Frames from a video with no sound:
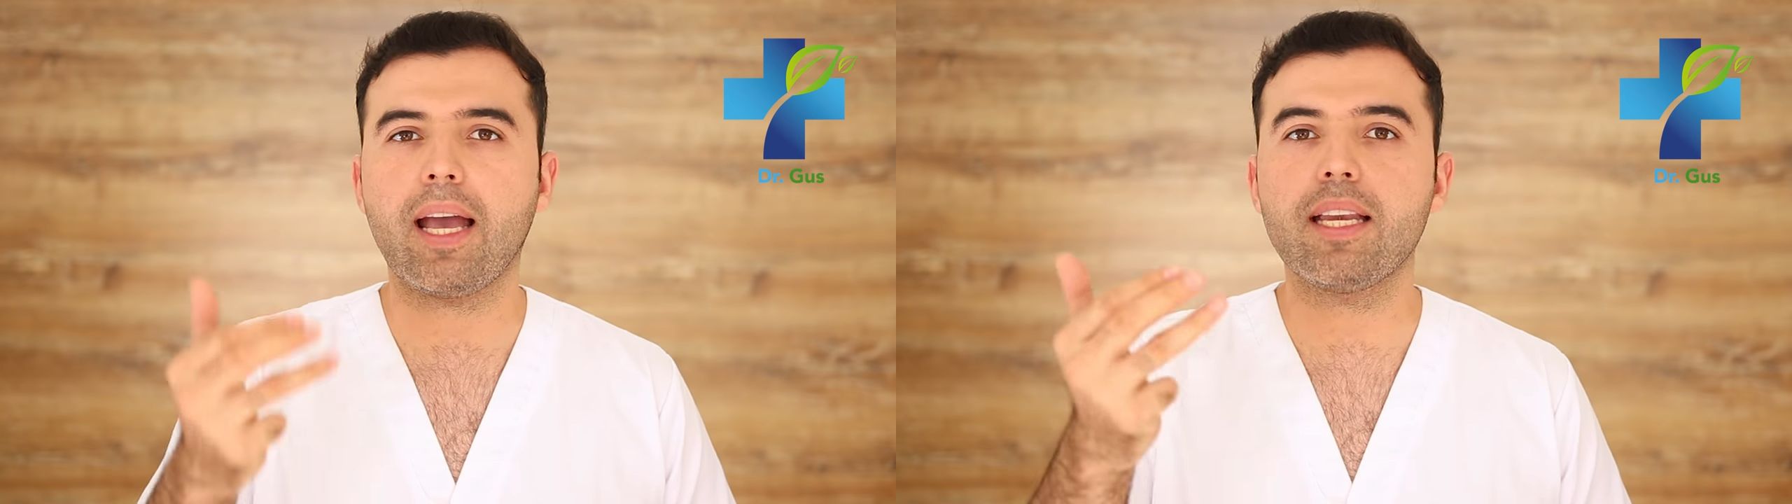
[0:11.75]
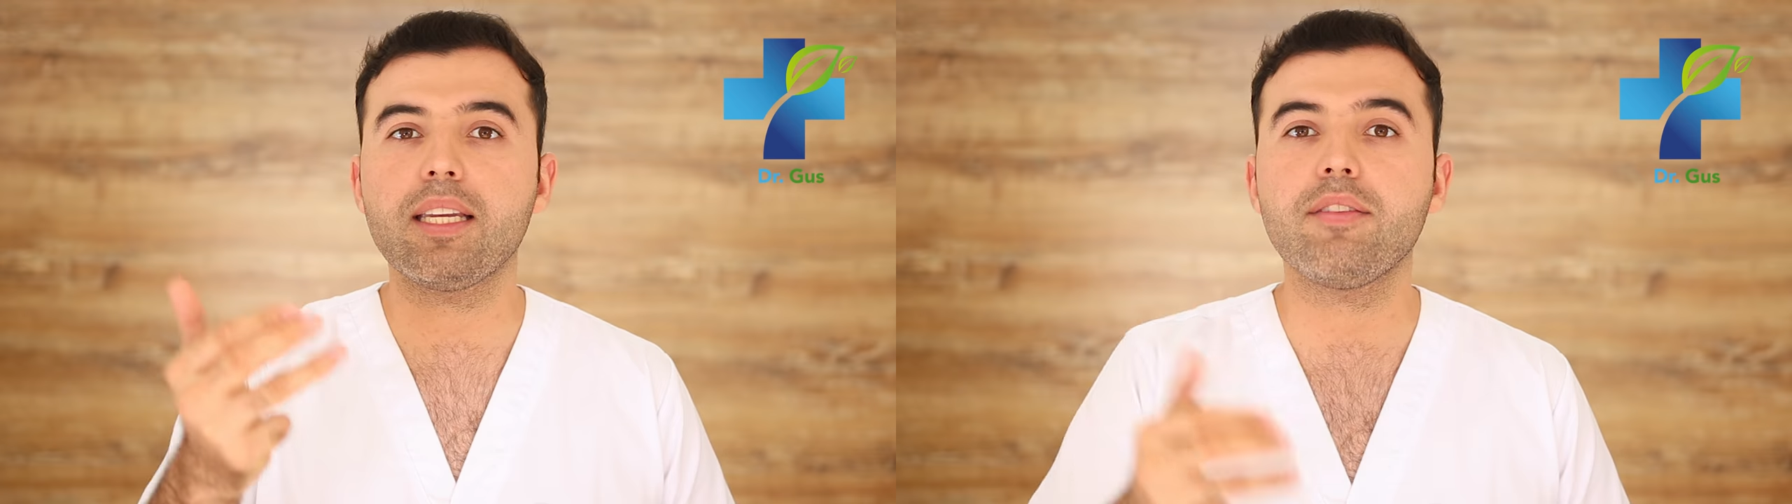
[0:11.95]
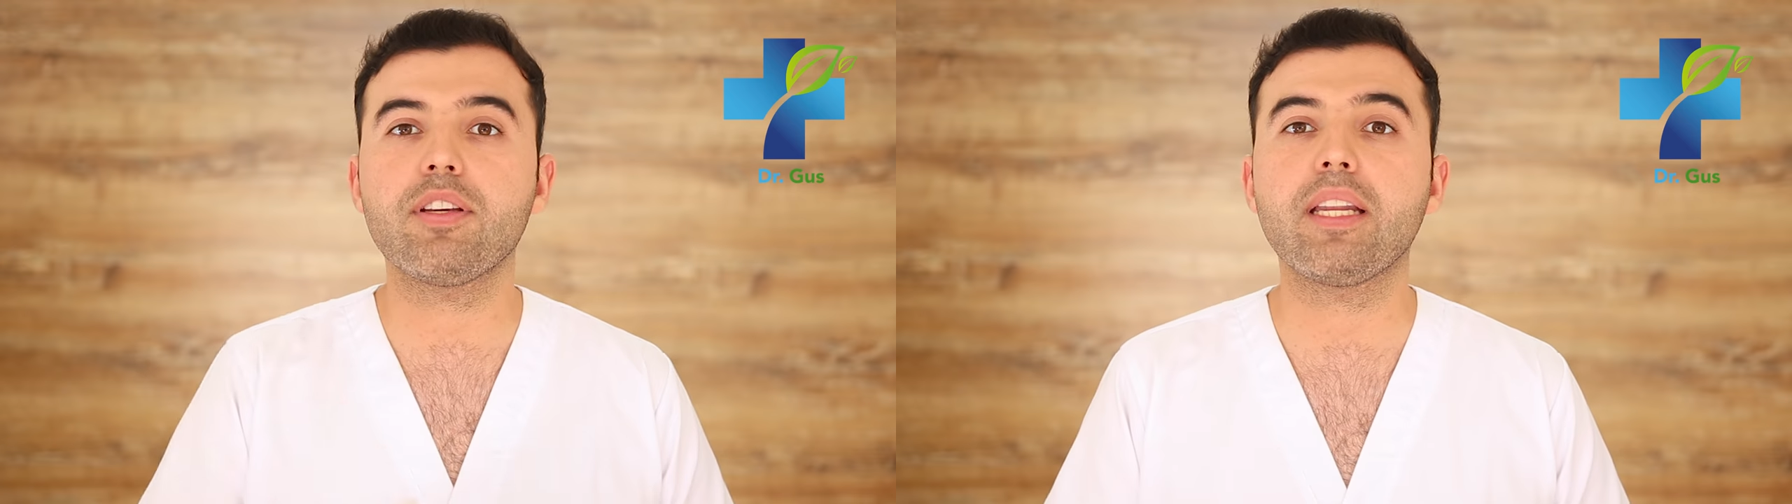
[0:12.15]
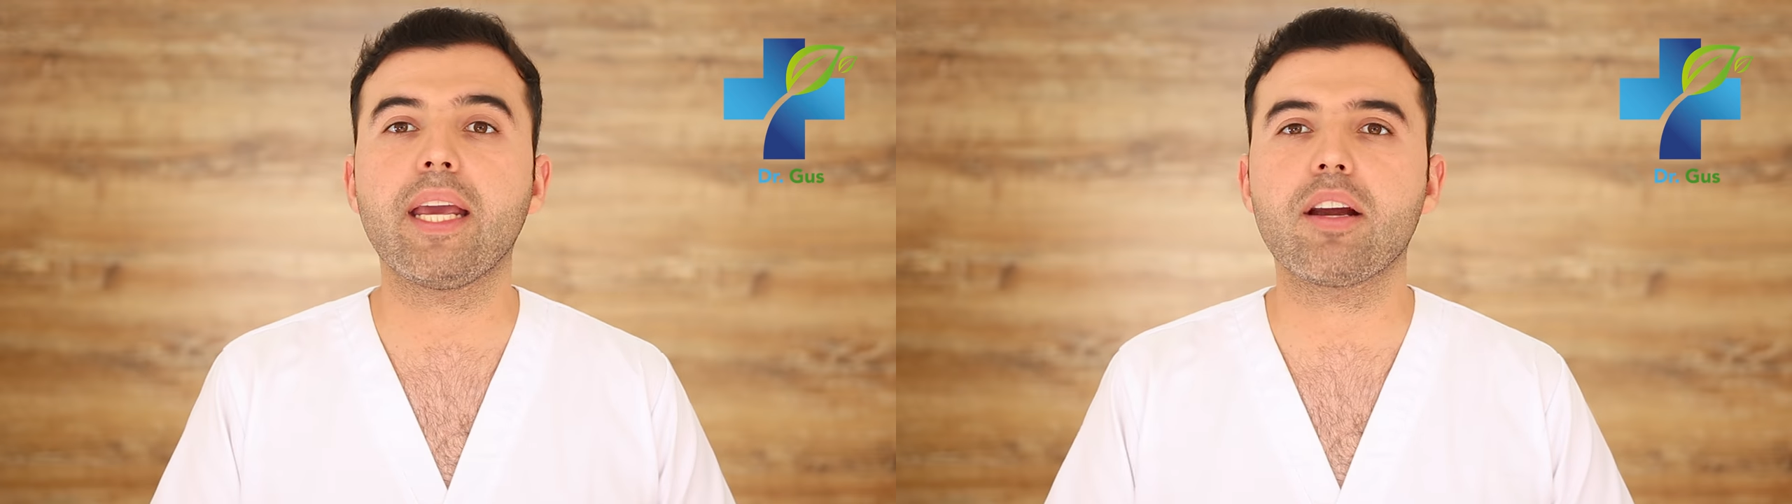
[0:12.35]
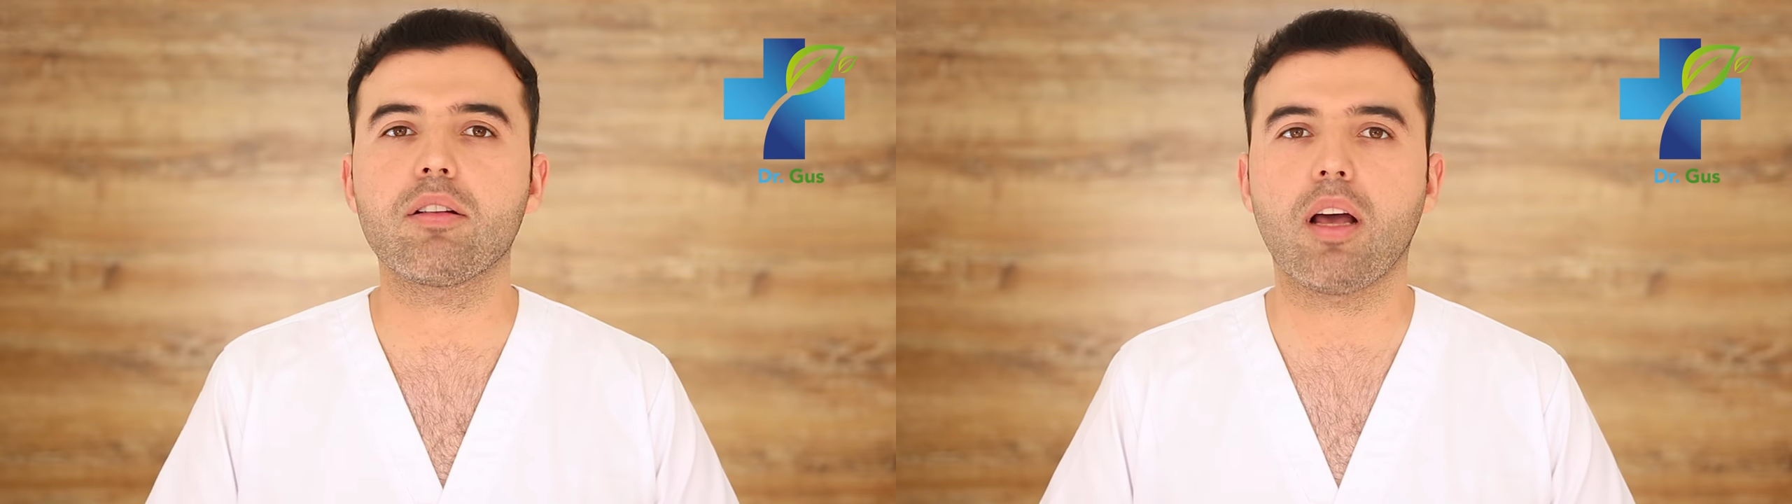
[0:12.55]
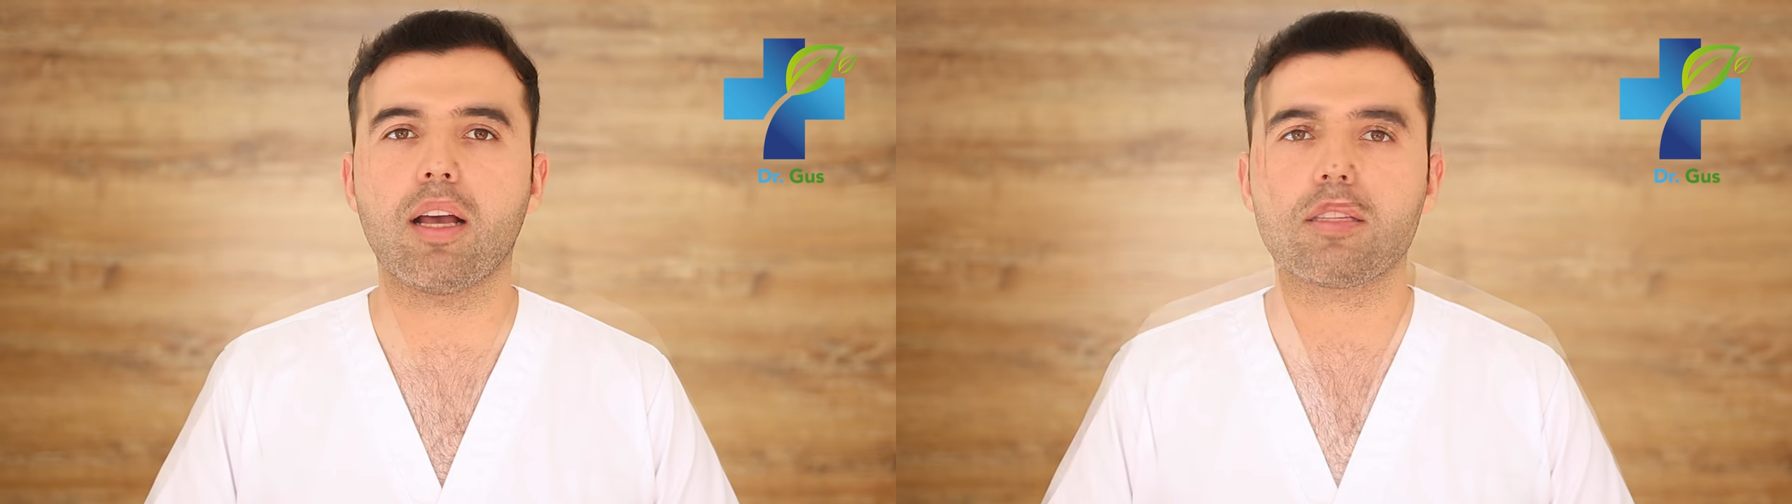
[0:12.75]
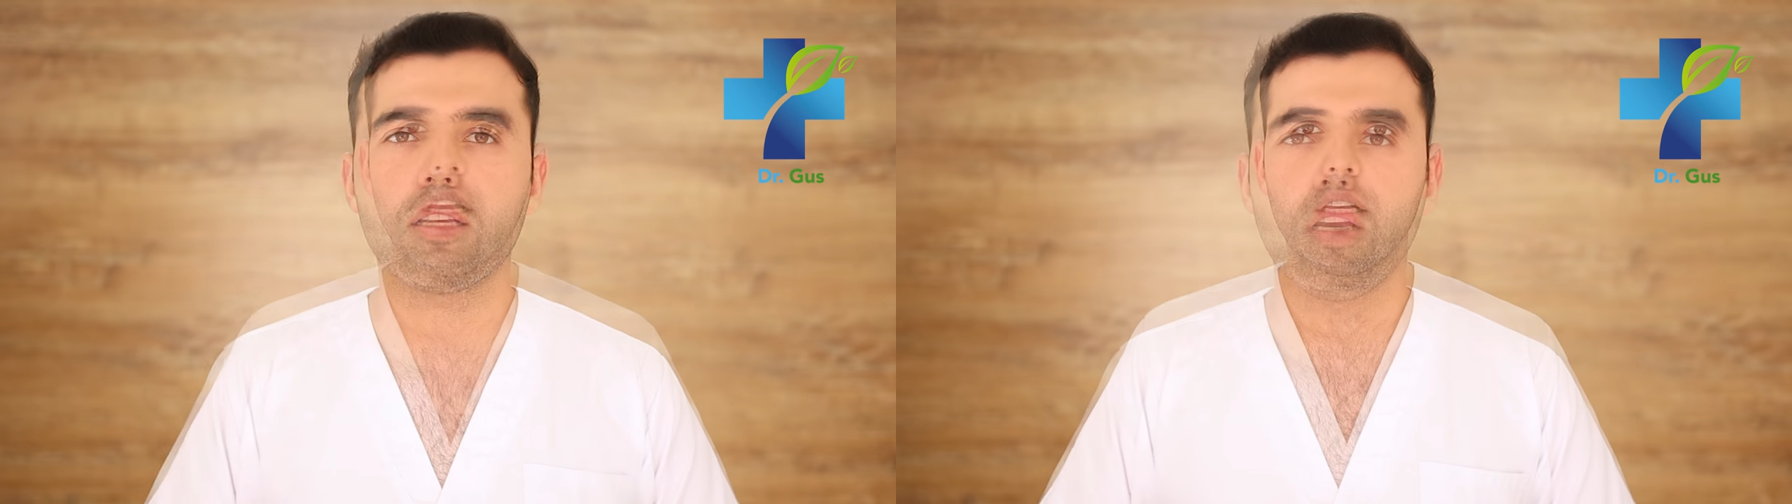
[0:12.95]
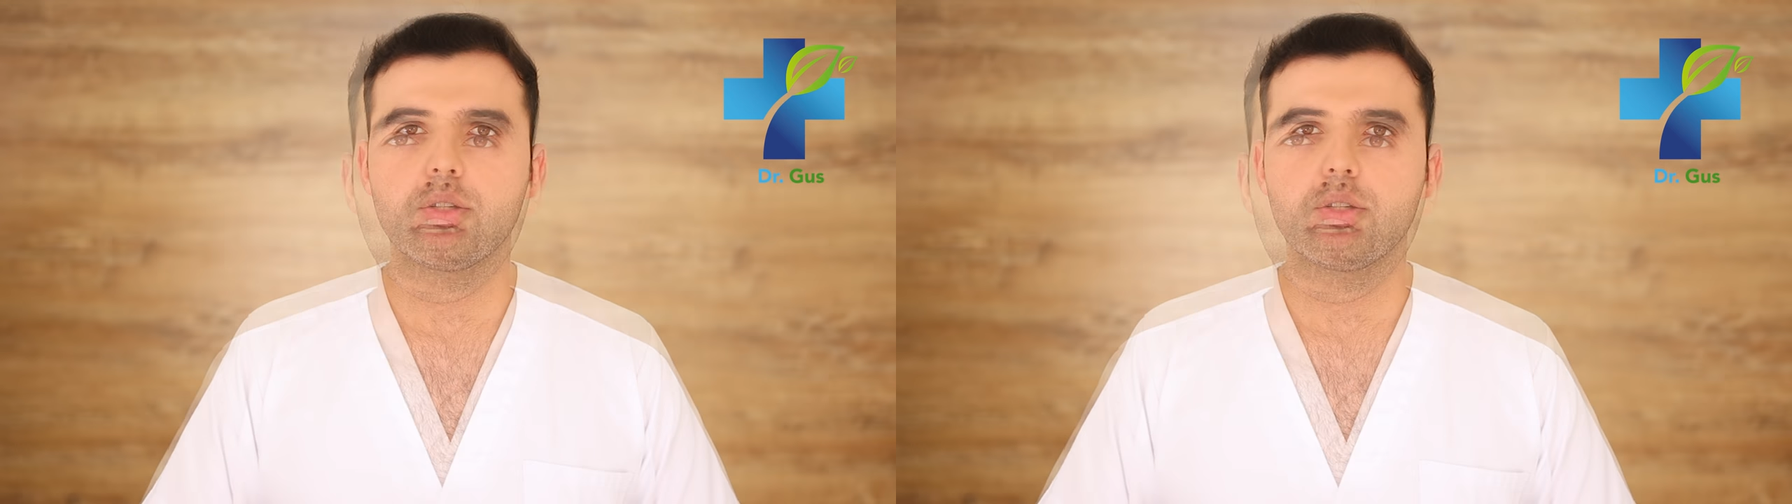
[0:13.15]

and even hair loss.